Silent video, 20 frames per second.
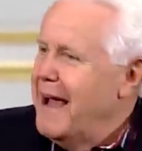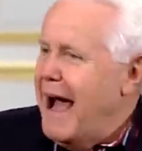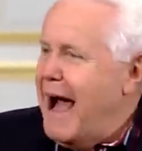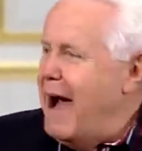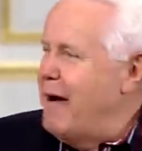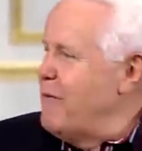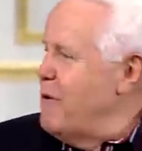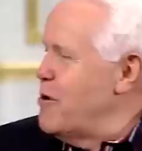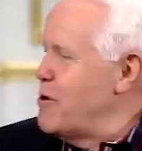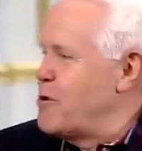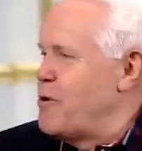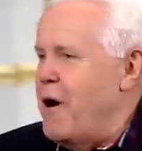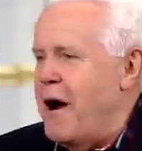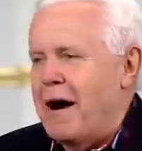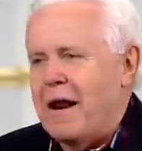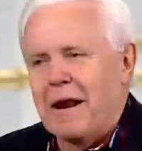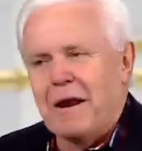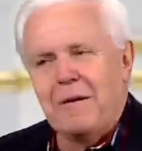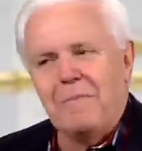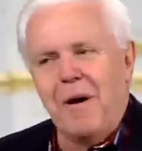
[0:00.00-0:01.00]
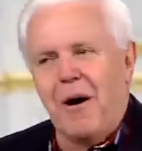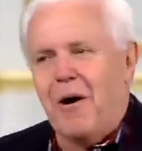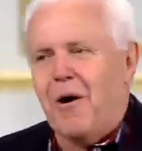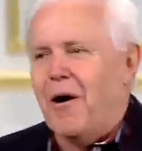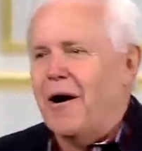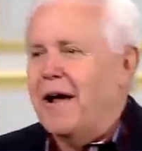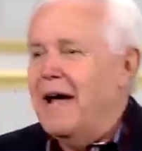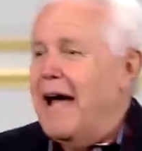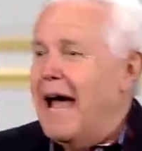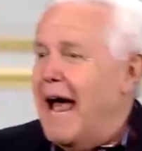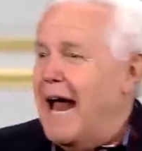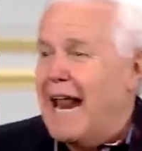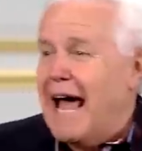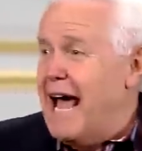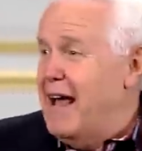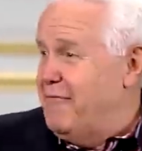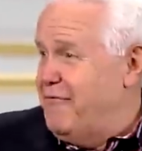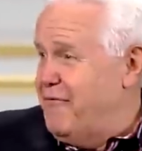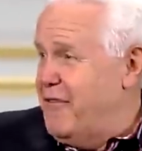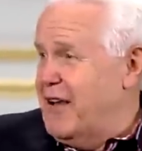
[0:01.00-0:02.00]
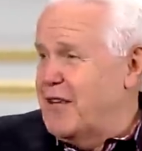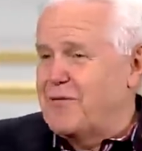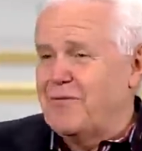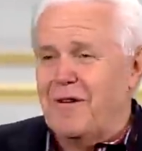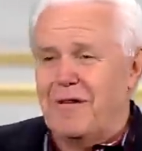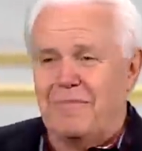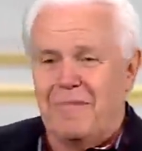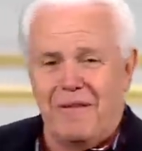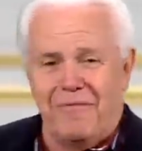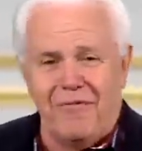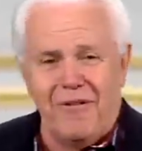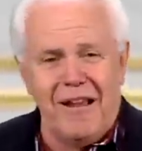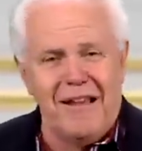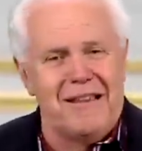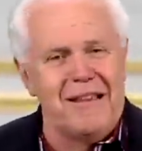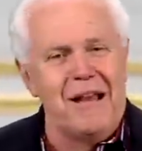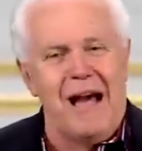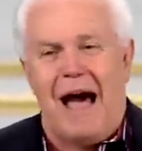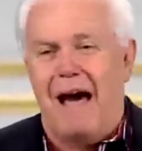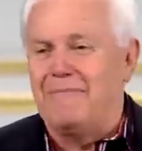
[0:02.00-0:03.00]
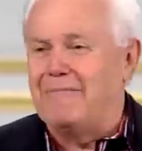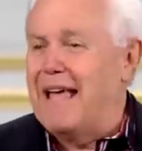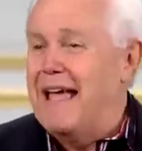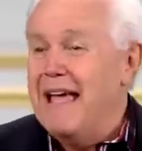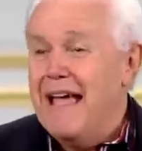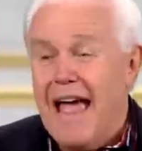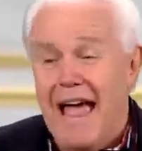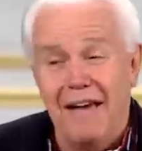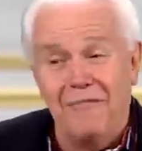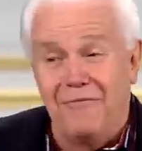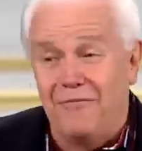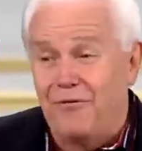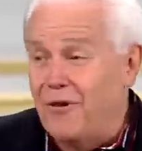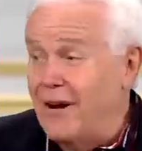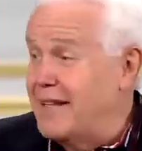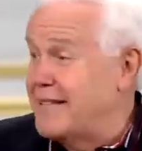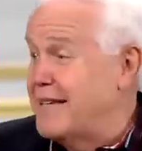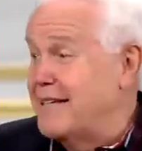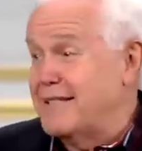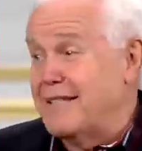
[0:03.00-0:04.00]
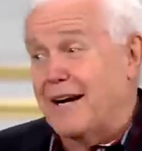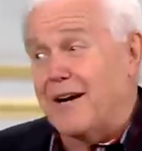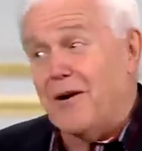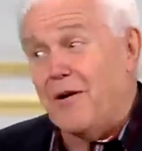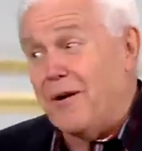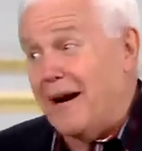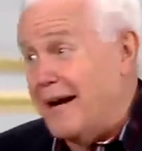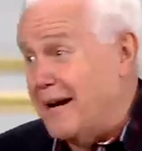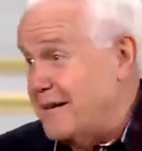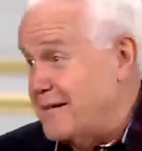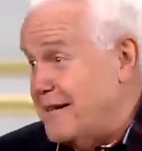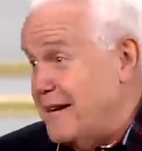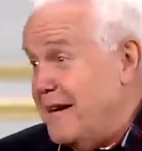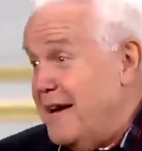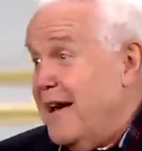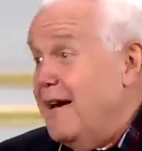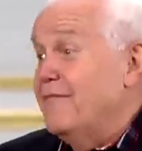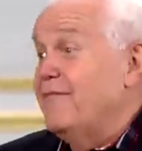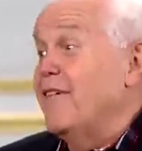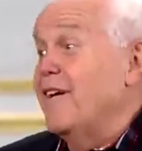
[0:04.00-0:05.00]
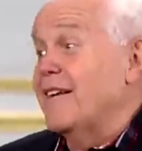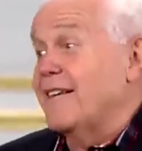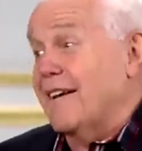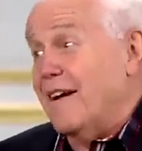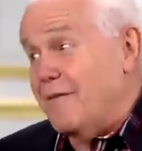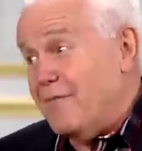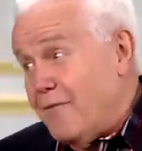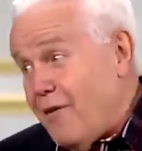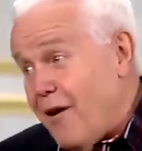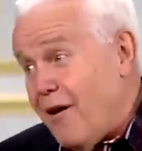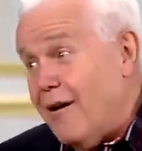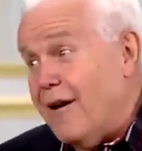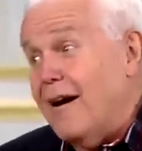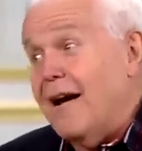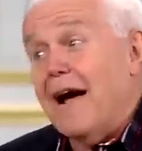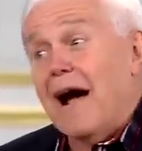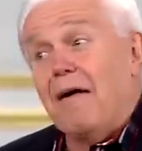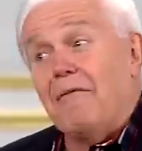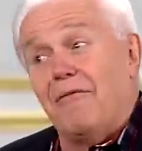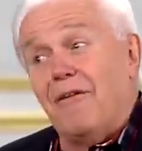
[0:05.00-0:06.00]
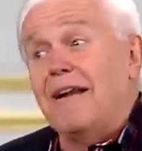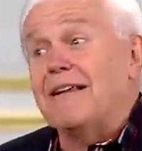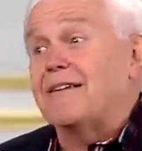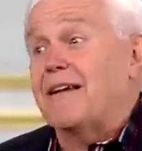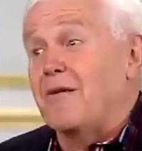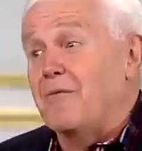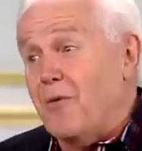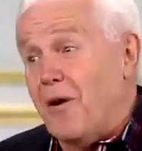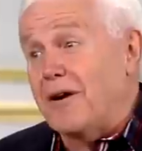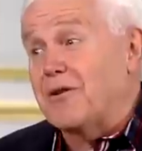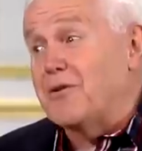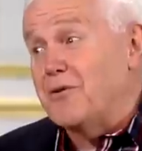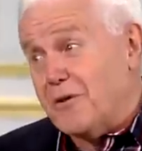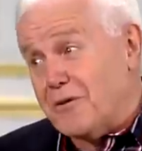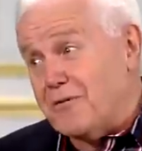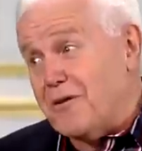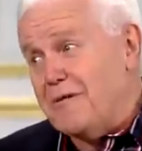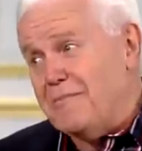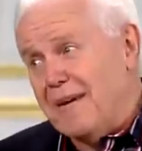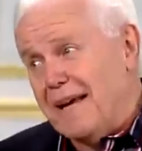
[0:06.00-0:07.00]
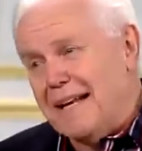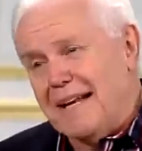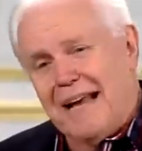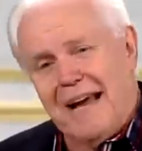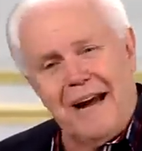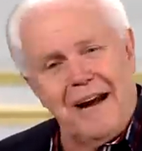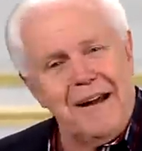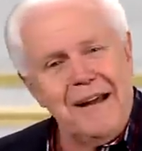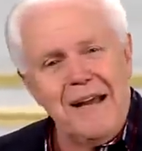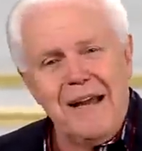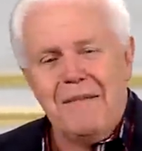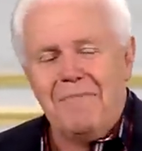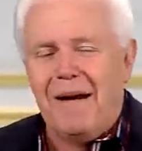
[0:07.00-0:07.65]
I was running them hard. And I had Fritz with me. Fritz is a go-getter, son. Fritz can work two or three men down.